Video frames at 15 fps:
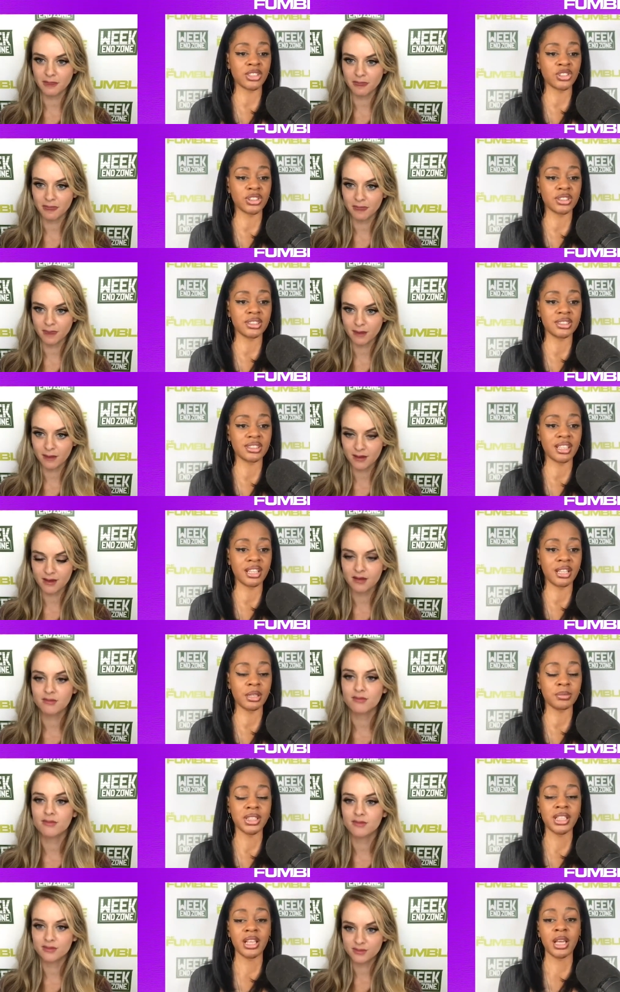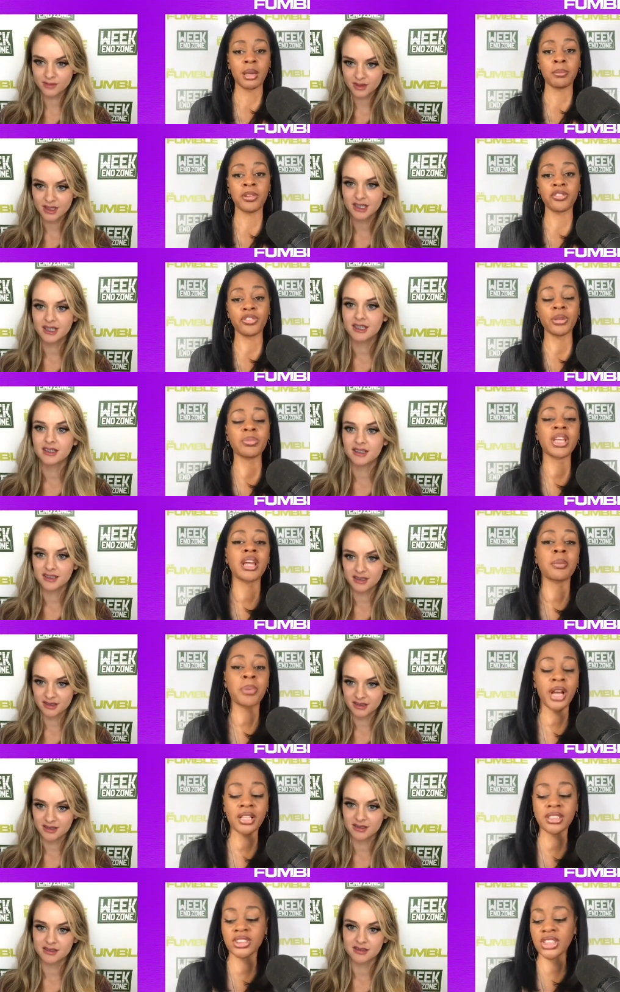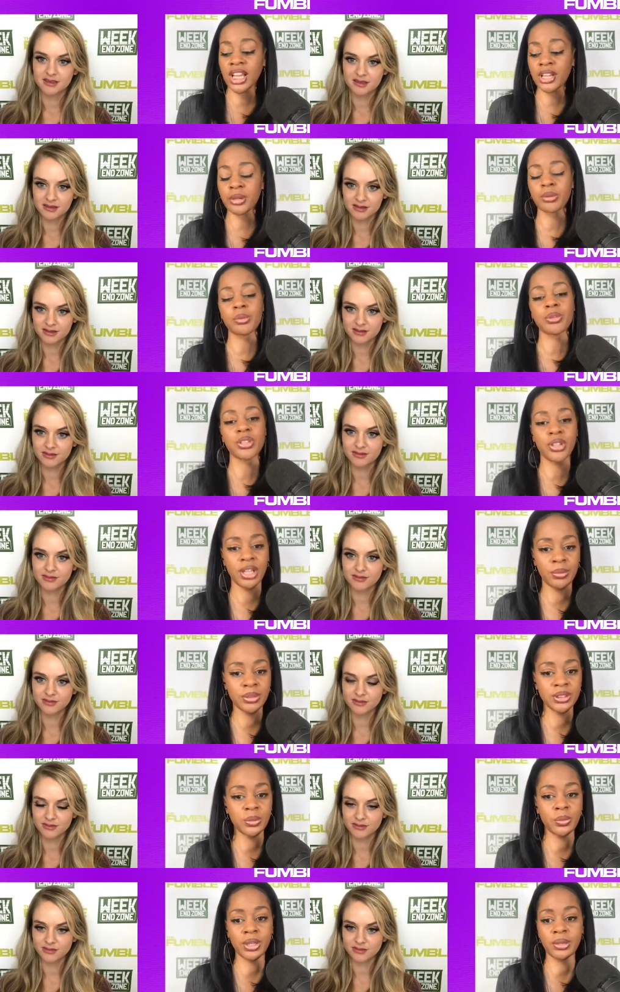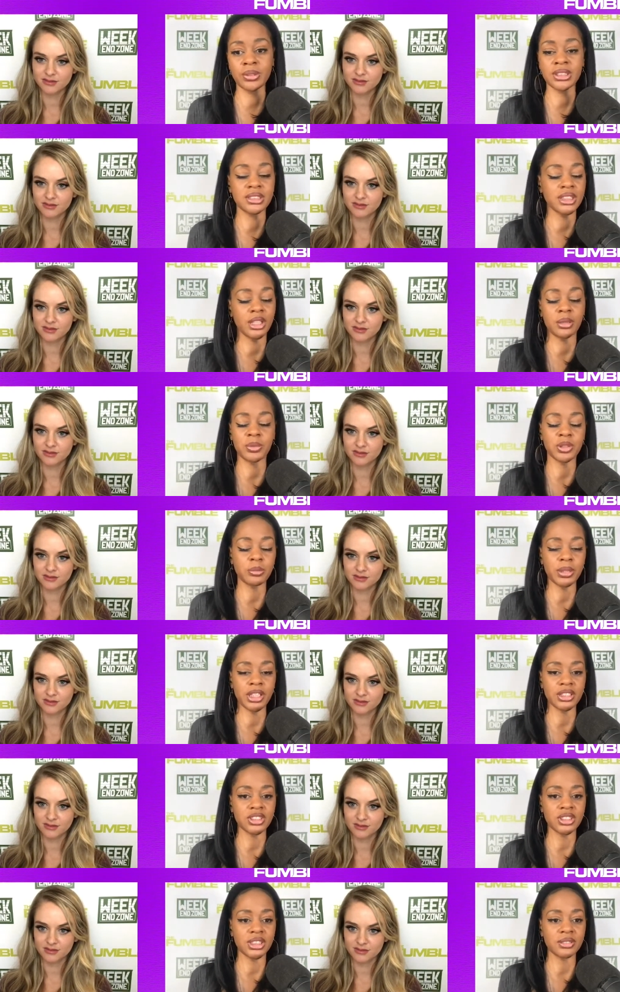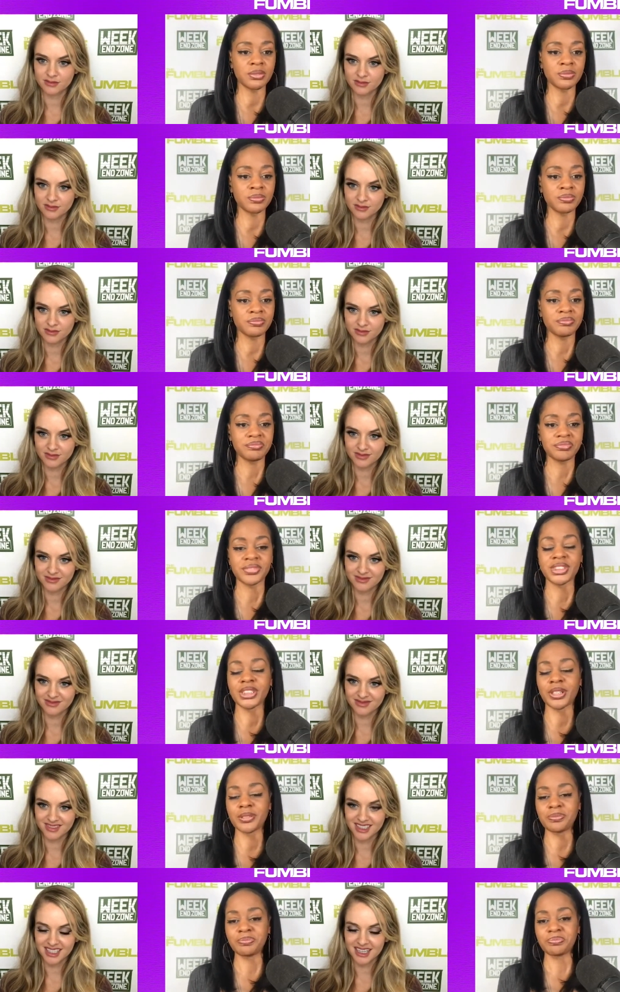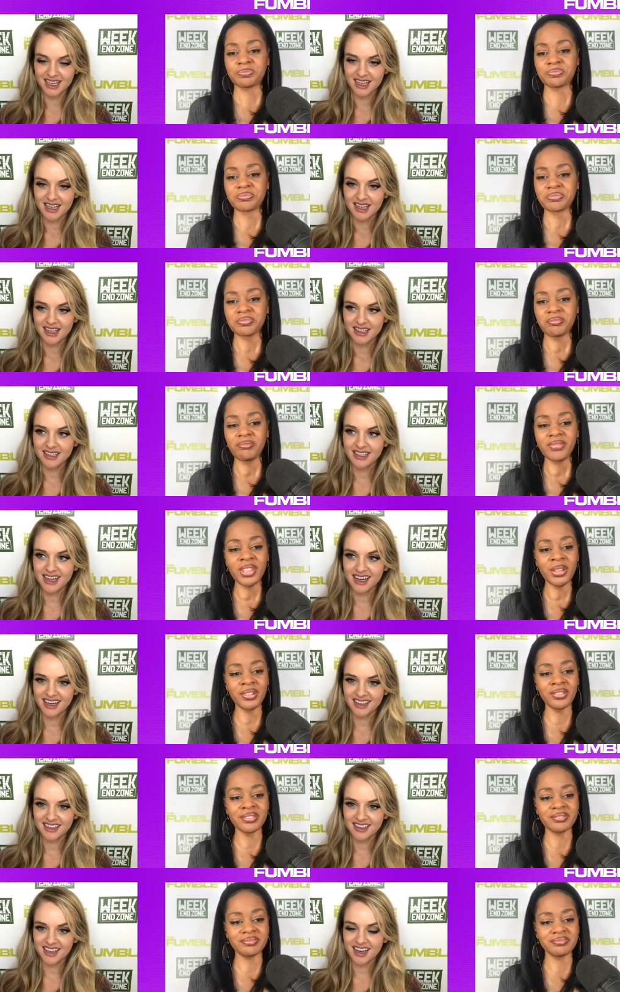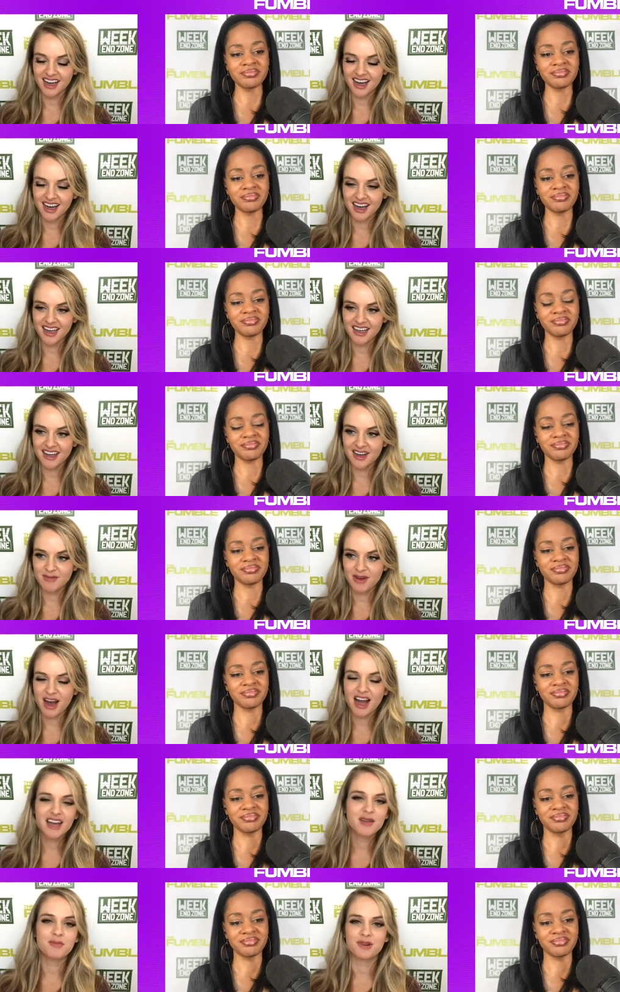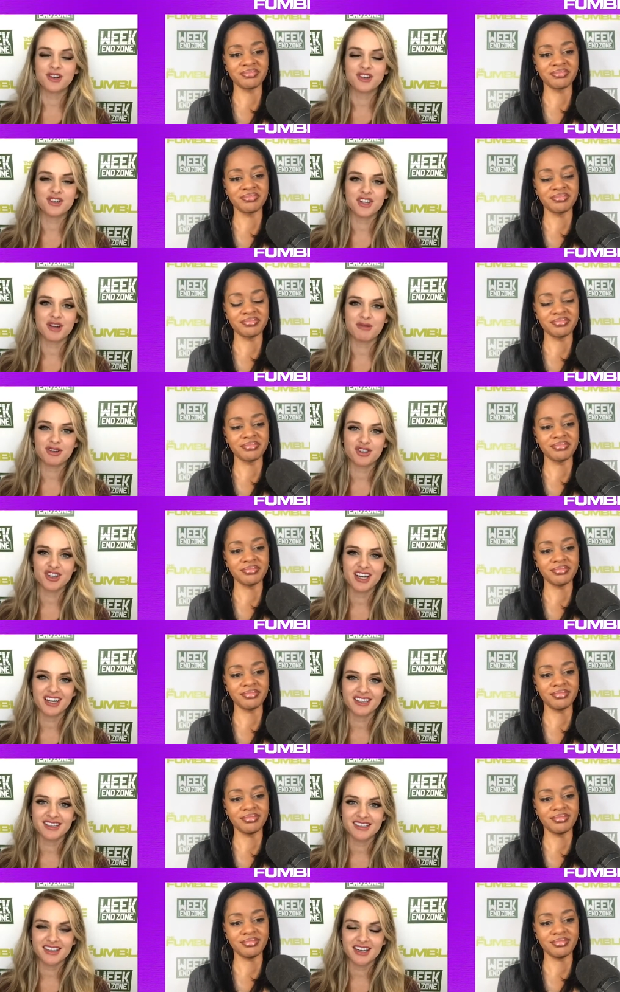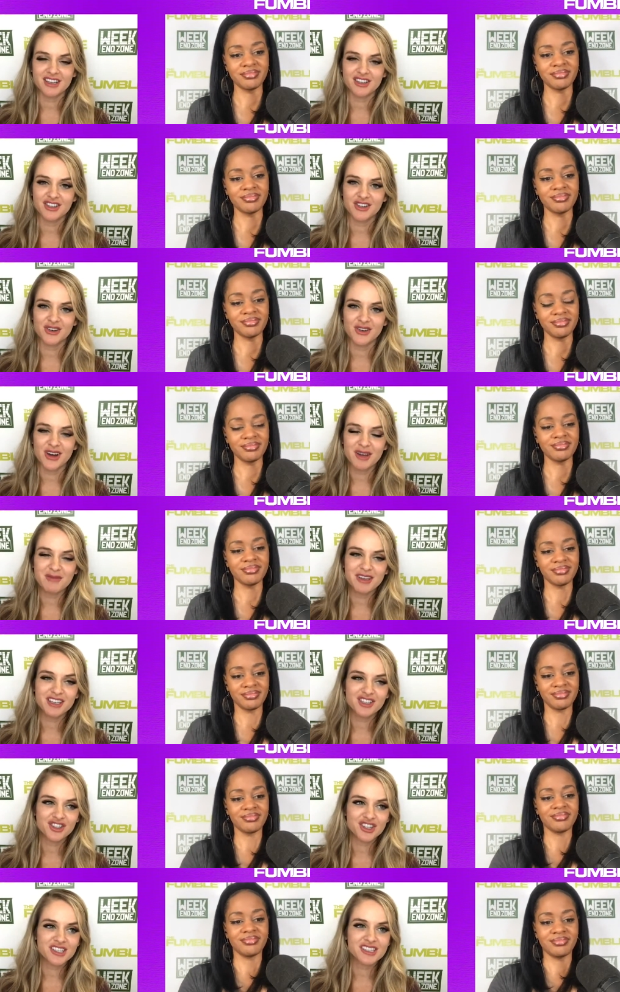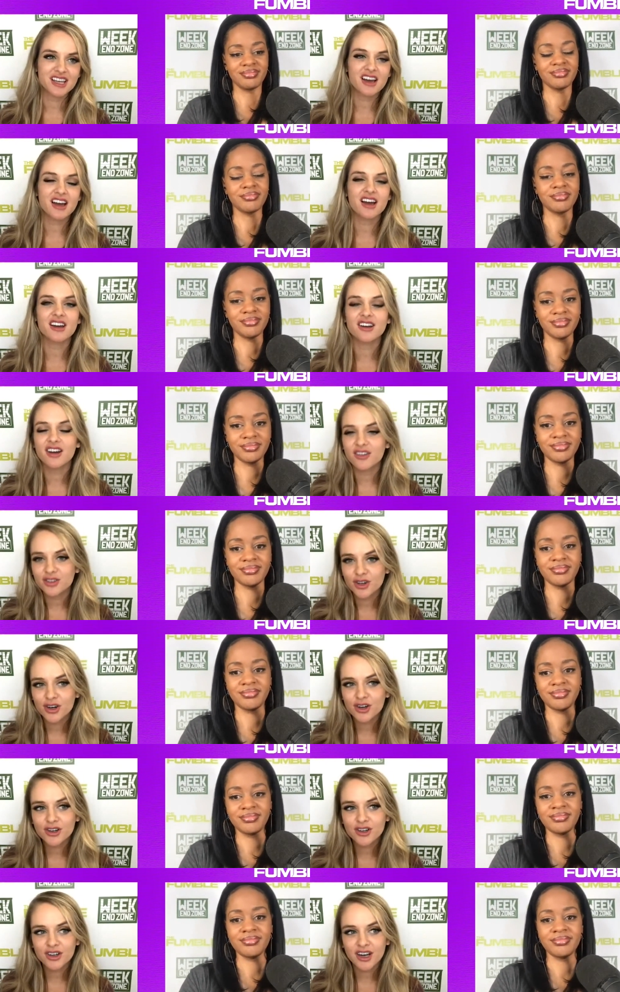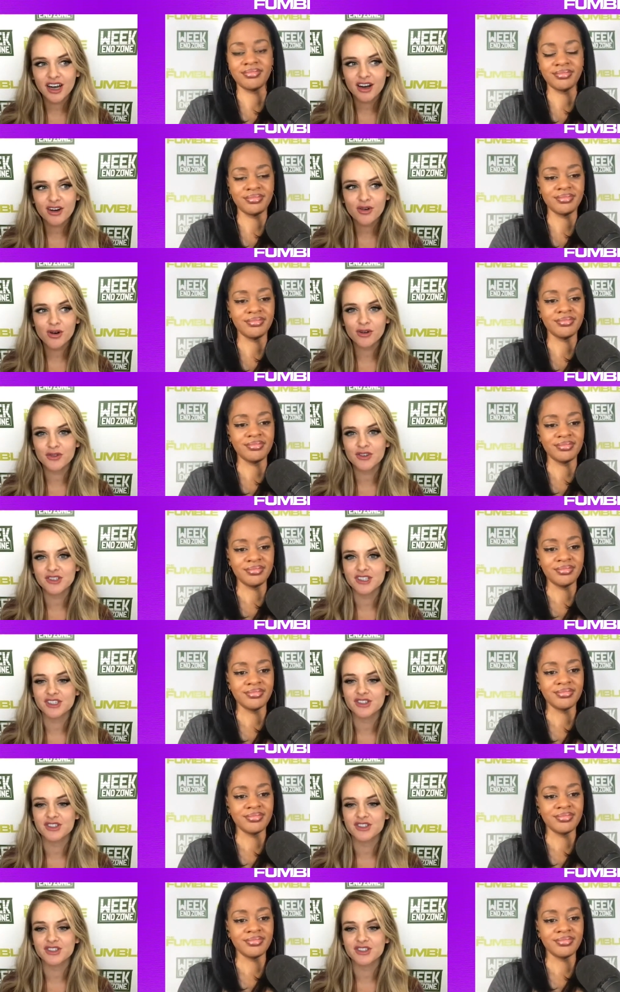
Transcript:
Speaker 1: actions. Um, but from that apology, I agree with her. It was a it was a terrible apology. So,
Speaker 2: yeah, I um I appreciate what she had to say too. I mean, she's uh, her Al Horford